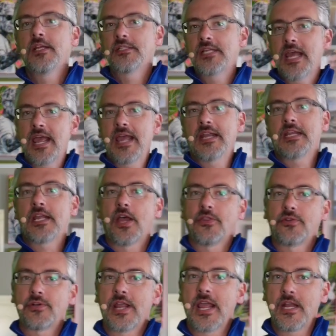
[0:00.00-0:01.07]
to any
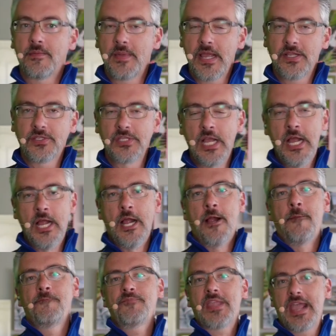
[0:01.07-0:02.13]
other database.
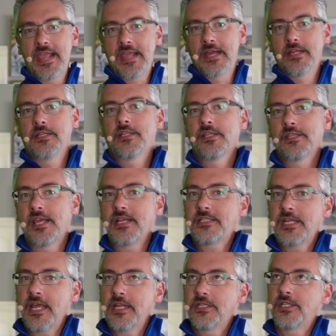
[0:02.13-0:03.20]
And they
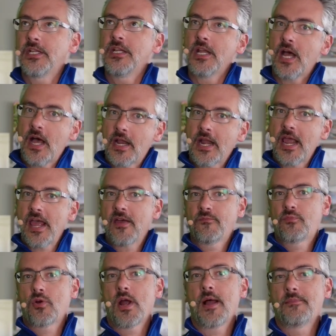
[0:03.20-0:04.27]
tend to not have
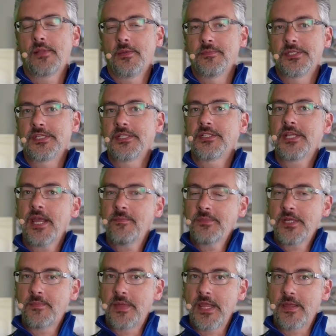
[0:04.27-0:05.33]
problems in
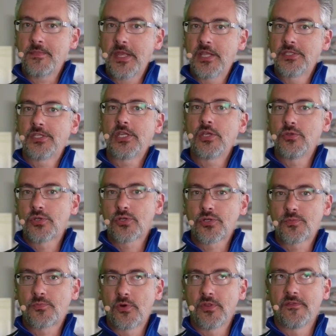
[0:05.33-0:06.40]
TempDB because the users
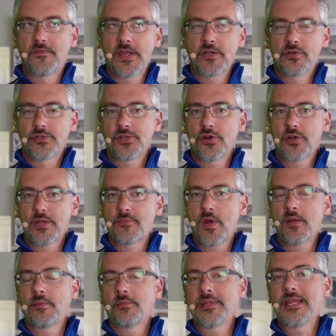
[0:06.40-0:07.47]
or the vendors already
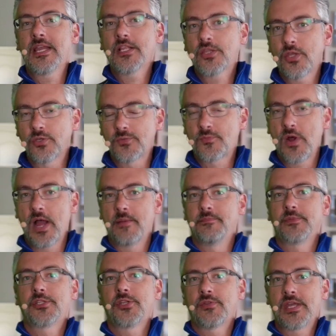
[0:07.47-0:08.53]
probably hit those
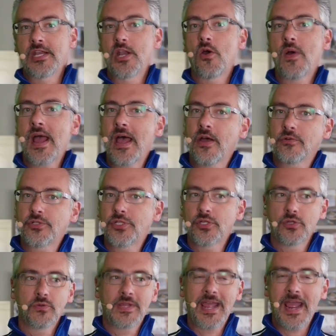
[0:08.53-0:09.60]
problems, so they know how
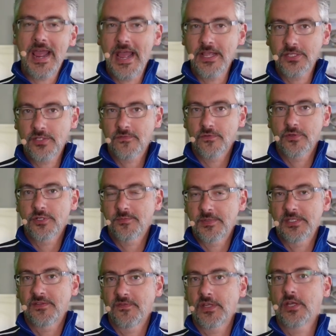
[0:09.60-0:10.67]
to cast for
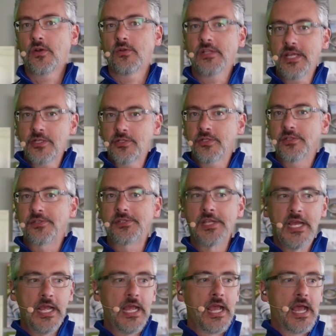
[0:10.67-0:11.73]
specific collations
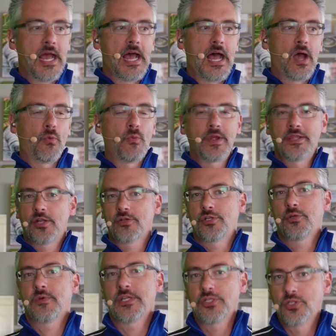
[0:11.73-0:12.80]
uh, when they're
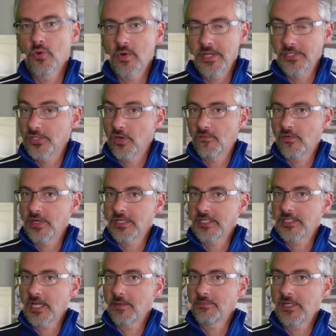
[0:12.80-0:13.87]
doing joins over into
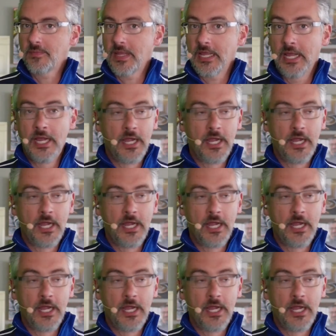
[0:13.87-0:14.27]
TempDB.